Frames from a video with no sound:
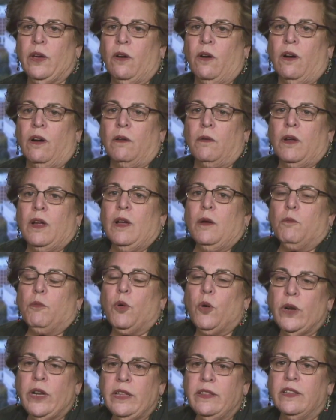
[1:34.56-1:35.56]
are
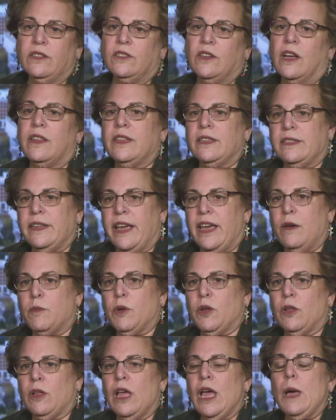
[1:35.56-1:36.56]
putting this on the
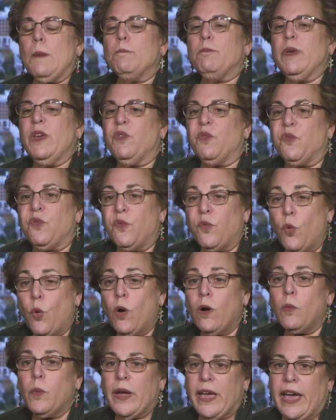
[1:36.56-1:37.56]
table
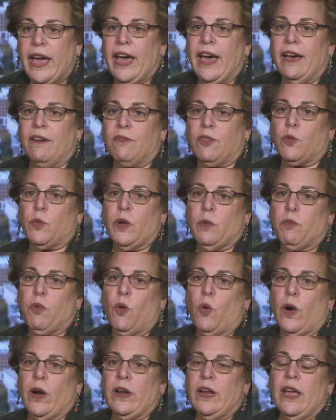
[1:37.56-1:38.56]
before we have the
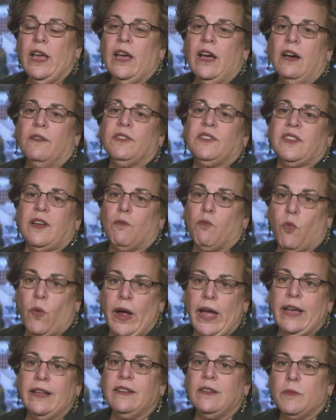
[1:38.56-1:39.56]
report of some
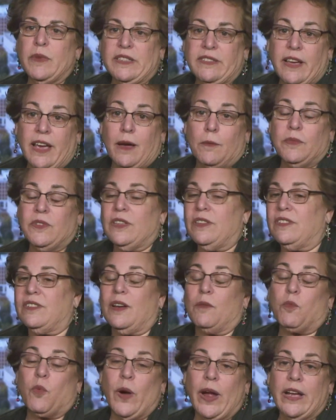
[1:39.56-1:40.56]
random attempt in
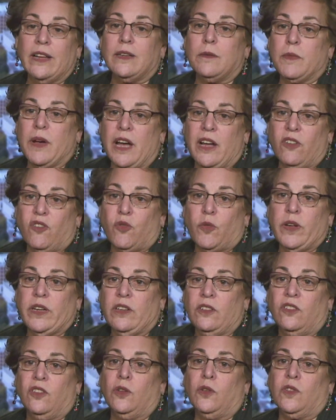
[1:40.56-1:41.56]
some random country
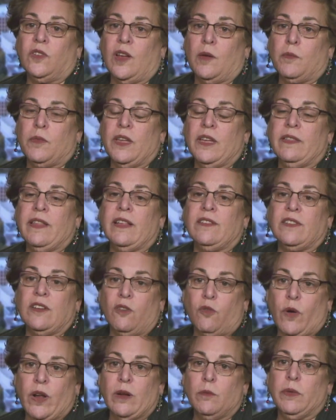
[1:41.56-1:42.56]
to do something that's
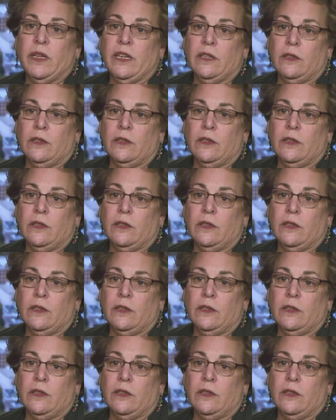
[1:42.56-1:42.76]
incredibly